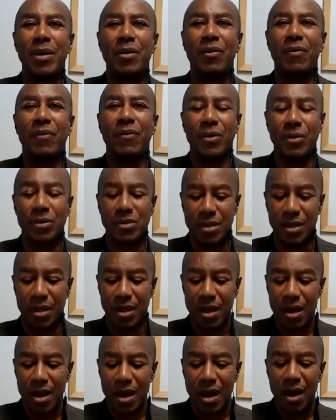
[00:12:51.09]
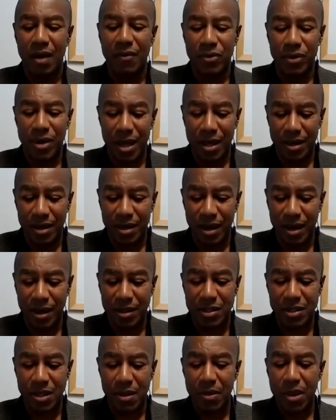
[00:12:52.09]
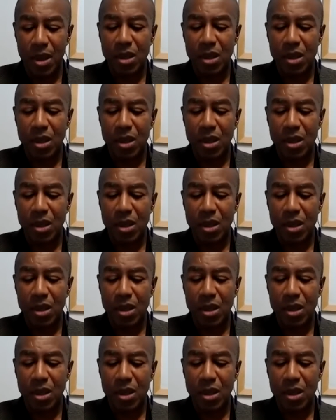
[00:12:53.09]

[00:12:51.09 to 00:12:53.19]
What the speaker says: your first of your 90 days.